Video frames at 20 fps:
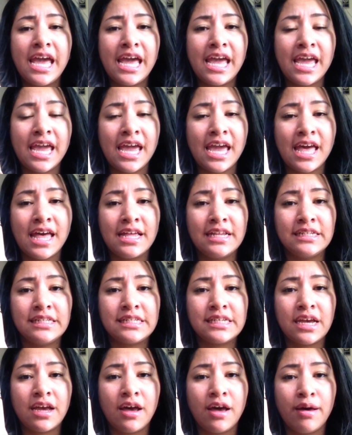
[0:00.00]
And
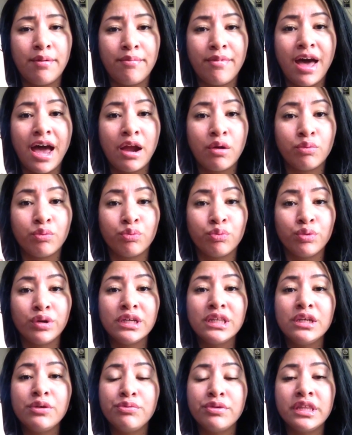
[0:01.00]
I
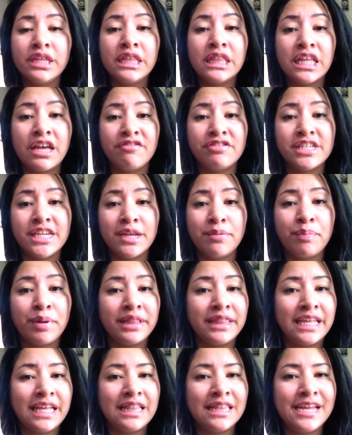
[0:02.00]
really loved it,
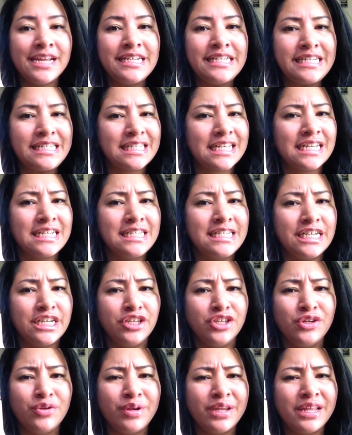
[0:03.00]
but then they
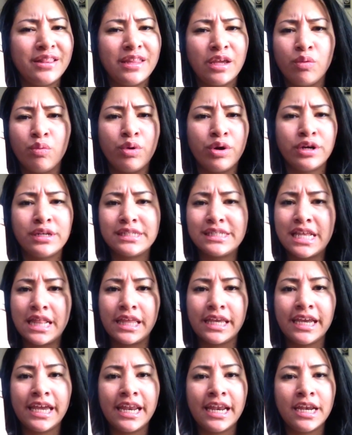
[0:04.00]
discontinued it. They weren't
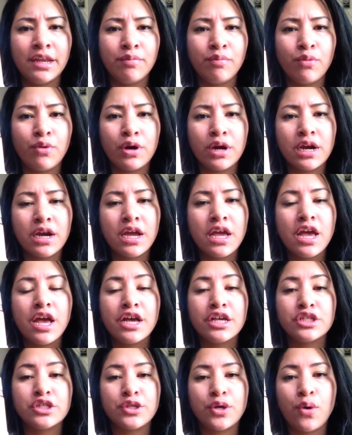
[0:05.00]
selling it anymore.
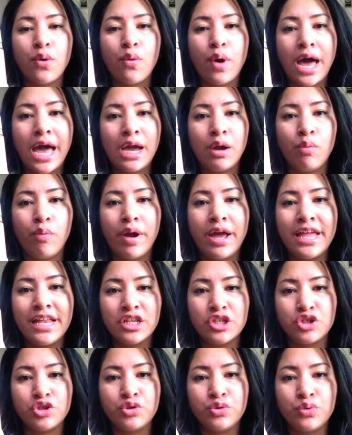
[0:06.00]
So I
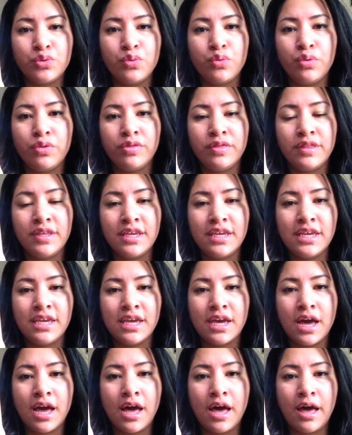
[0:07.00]
went to
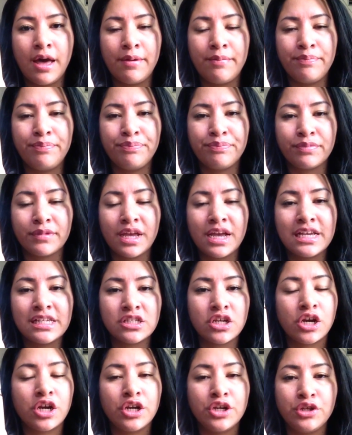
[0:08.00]
the, I
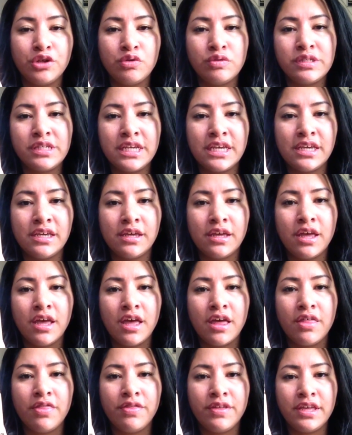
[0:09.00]
started using
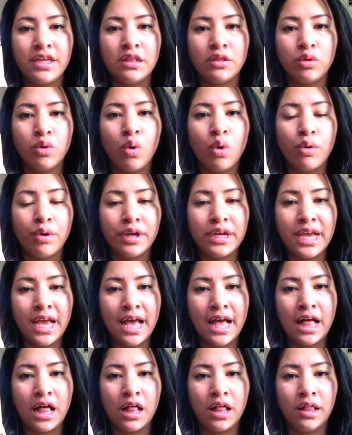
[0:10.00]
the
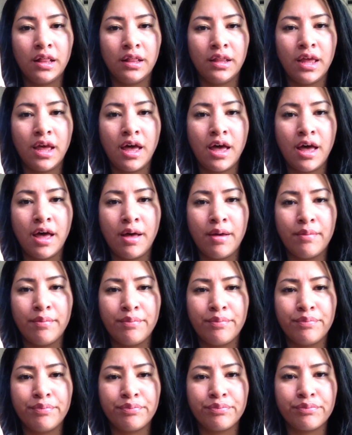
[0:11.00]

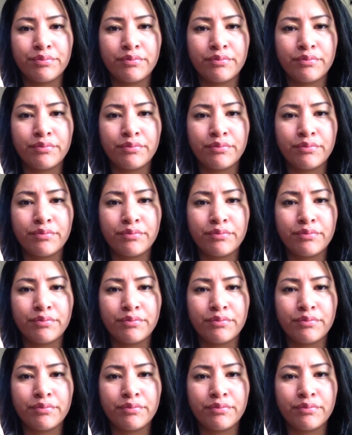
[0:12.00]
L'Oreal